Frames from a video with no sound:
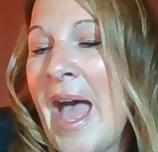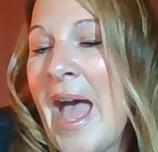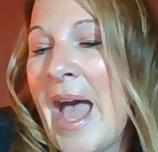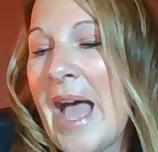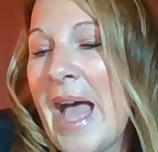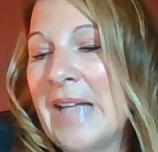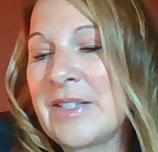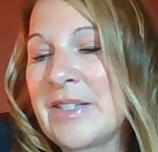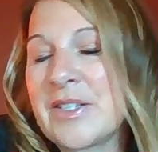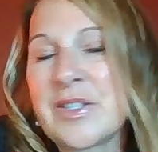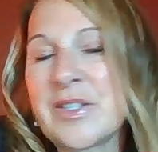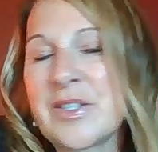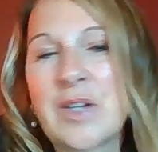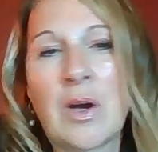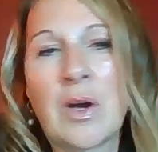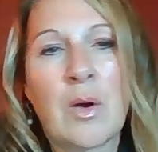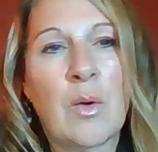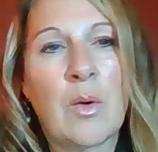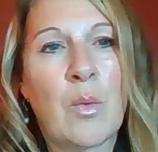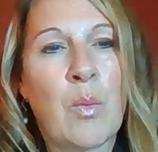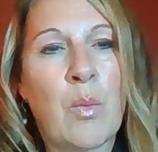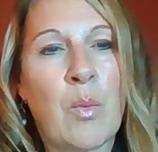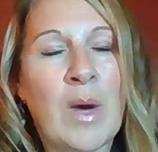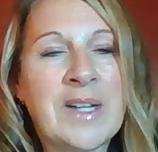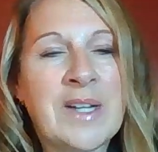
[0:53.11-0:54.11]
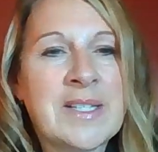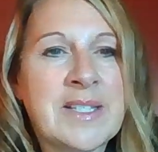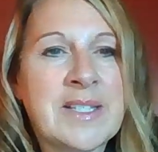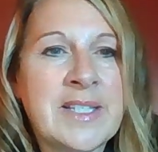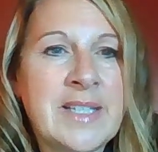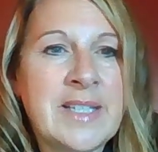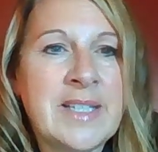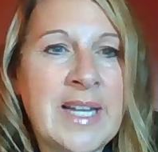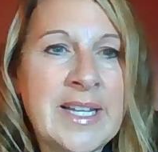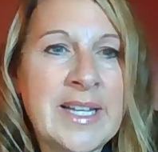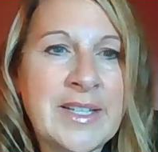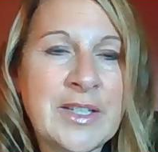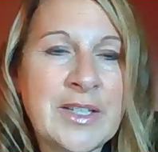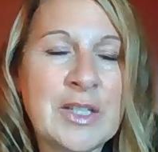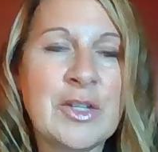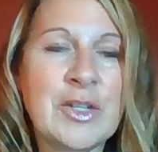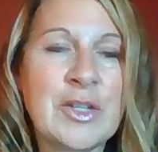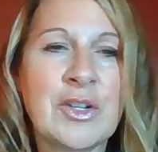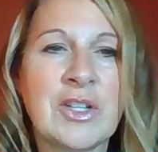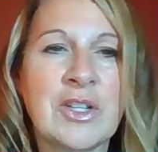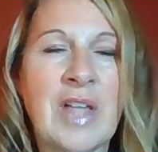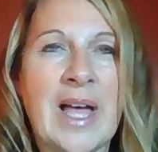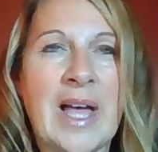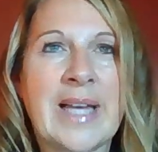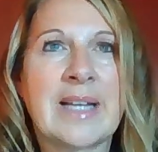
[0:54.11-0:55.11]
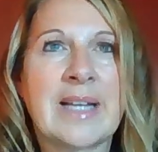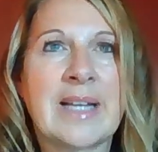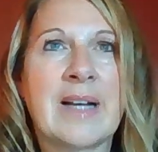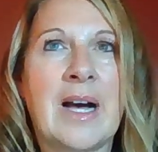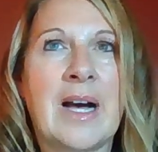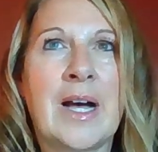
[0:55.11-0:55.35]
And so what is tonight going to look like?